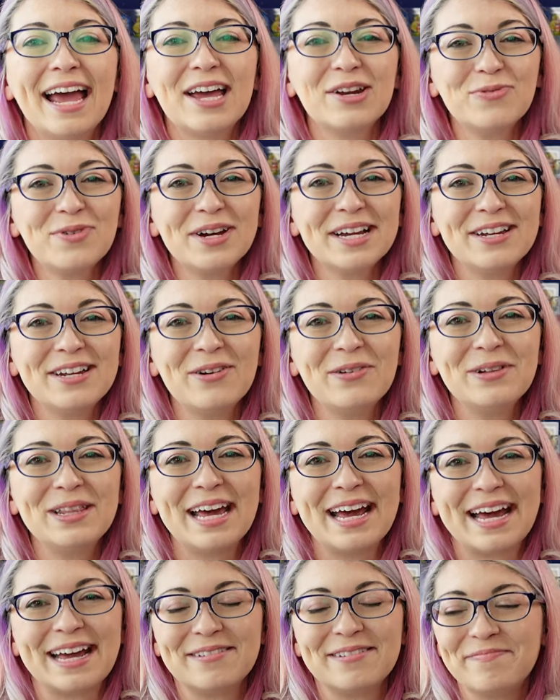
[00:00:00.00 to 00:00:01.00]
How do I know
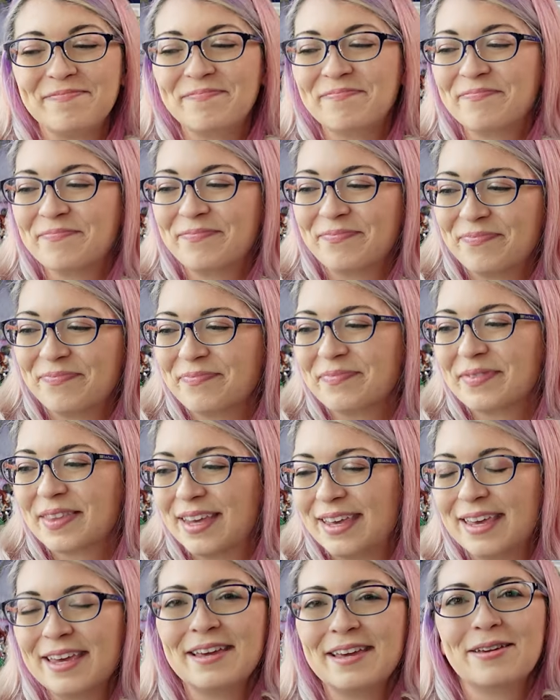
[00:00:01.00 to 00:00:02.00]
that?
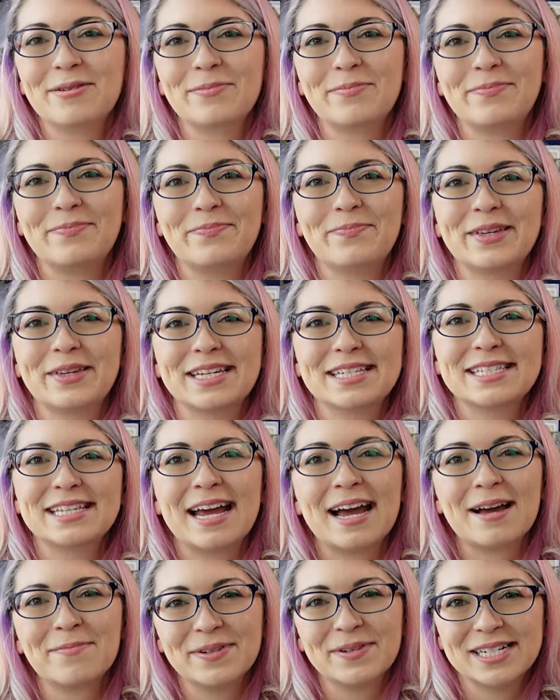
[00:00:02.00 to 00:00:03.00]
because it
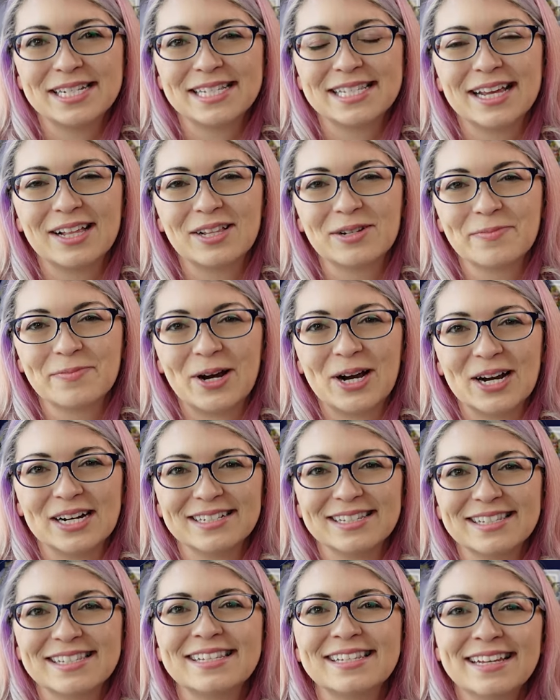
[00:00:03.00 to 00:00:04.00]
happened to Sailor
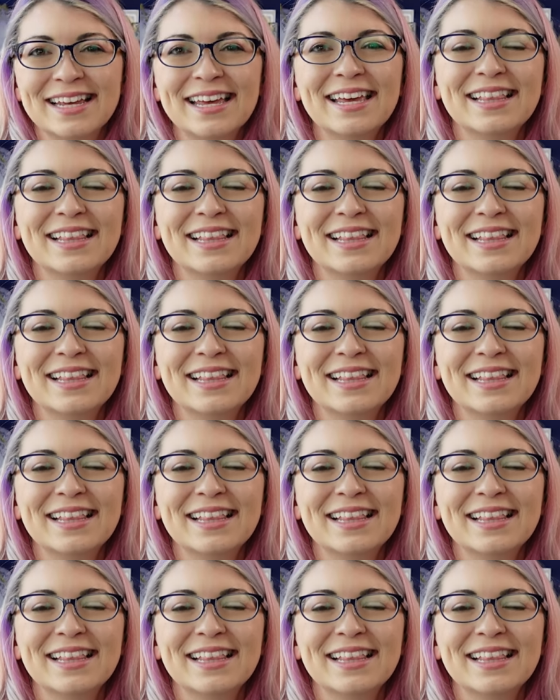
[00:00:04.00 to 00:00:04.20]
Mars.